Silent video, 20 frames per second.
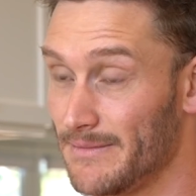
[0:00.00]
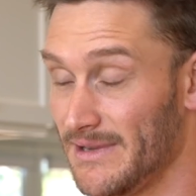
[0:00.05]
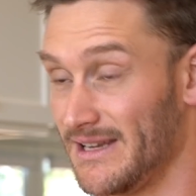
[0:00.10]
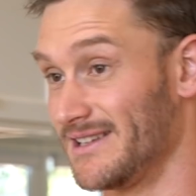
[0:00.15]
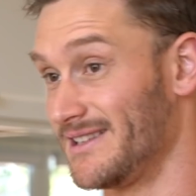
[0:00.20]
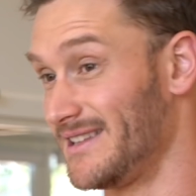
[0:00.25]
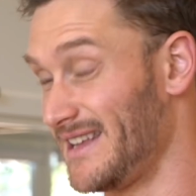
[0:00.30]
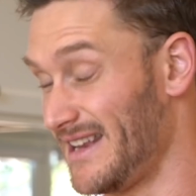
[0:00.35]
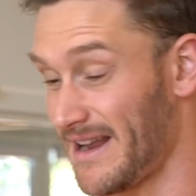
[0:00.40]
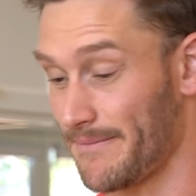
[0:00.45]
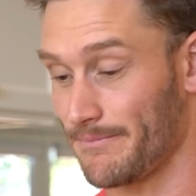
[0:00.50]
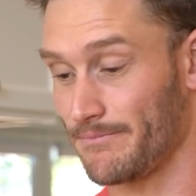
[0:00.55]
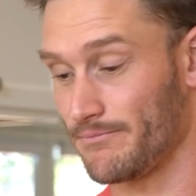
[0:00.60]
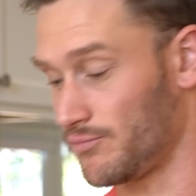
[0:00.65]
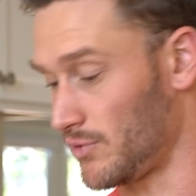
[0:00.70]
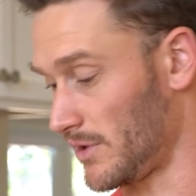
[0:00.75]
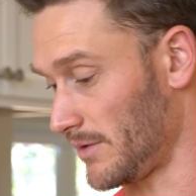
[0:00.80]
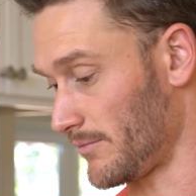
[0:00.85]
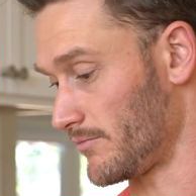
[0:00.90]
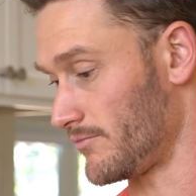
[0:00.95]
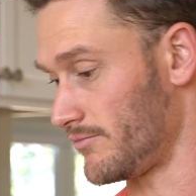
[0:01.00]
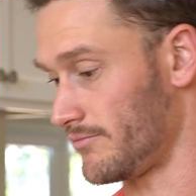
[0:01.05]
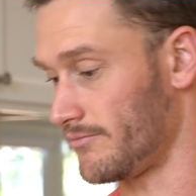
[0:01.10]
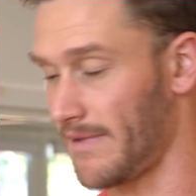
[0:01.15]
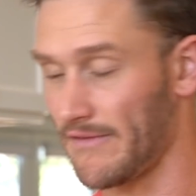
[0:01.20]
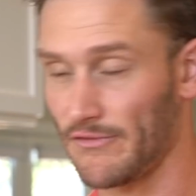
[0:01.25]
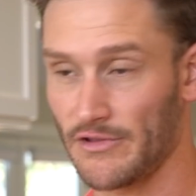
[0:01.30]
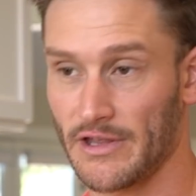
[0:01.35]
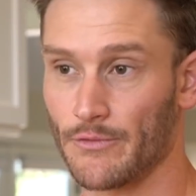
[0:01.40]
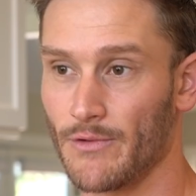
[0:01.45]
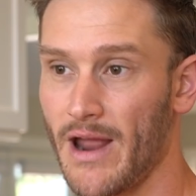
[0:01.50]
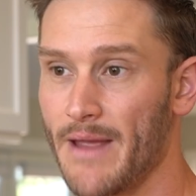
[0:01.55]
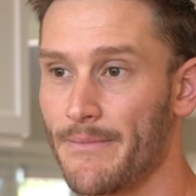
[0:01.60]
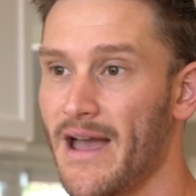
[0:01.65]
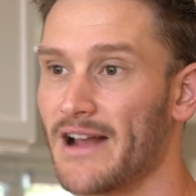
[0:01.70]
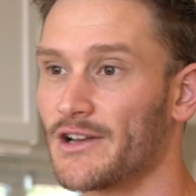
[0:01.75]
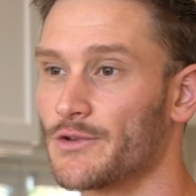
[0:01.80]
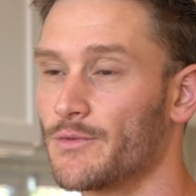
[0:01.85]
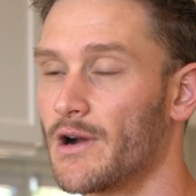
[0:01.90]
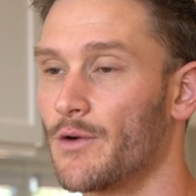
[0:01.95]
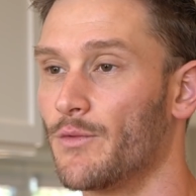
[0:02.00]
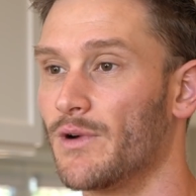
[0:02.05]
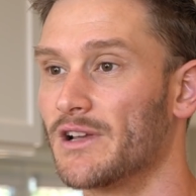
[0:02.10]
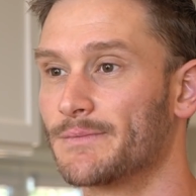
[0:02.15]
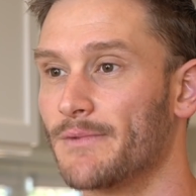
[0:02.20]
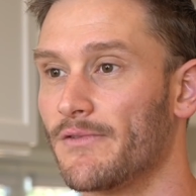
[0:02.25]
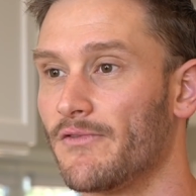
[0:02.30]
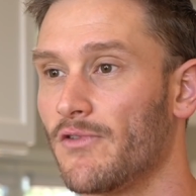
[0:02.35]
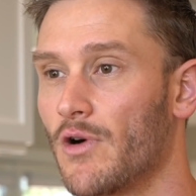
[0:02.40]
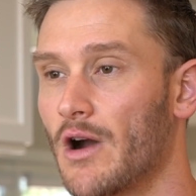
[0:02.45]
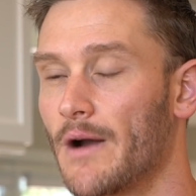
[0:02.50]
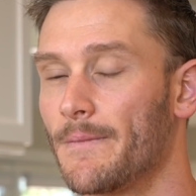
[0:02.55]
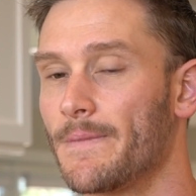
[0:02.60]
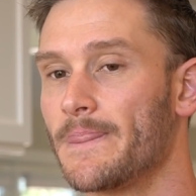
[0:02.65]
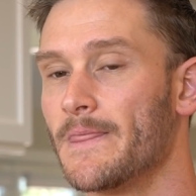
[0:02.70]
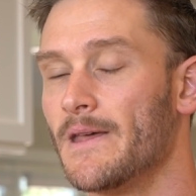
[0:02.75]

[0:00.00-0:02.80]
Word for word: because then I'm putting everything right back to where it was before.